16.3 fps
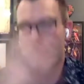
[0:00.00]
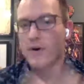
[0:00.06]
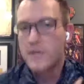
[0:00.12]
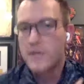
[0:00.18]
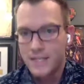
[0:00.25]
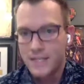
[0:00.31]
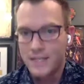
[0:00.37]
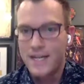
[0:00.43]

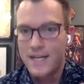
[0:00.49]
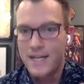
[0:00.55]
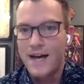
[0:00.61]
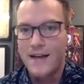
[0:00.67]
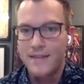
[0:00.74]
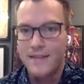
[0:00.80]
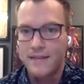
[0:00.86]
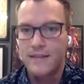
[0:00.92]
personally,
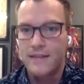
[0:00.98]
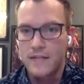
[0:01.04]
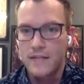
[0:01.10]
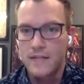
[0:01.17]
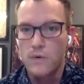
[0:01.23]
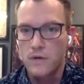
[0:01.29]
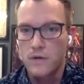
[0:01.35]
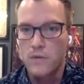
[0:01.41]
I think that
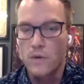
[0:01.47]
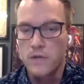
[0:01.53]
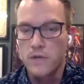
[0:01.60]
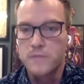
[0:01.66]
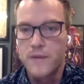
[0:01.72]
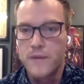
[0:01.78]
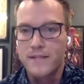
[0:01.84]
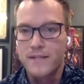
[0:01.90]
that's work
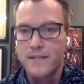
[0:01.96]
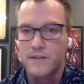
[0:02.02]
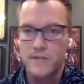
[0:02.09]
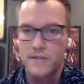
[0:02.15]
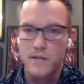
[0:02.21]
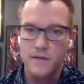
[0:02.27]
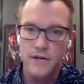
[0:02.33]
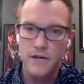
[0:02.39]
works best.
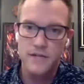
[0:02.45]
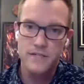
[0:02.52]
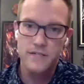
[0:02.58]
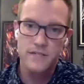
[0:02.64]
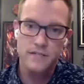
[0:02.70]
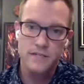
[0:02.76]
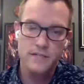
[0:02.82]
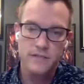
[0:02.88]
There's other
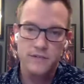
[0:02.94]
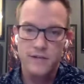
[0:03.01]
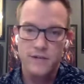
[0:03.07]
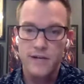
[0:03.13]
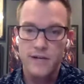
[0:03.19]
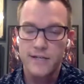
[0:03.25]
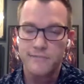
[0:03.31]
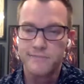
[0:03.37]
agents that
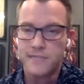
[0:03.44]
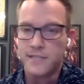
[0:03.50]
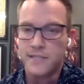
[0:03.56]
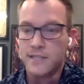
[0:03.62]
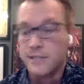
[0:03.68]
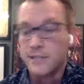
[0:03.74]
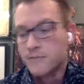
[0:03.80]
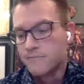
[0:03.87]
disagree, and
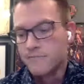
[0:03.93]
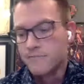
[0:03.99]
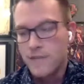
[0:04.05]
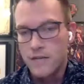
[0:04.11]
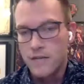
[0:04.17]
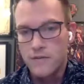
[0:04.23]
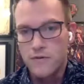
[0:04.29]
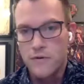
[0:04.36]

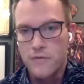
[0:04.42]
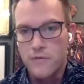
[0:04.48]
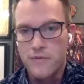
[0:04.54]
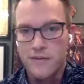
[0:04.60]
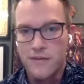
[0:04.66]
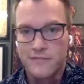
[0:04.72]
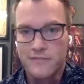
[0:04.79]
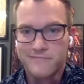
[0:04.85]
they do their own
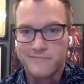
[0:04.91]
thing.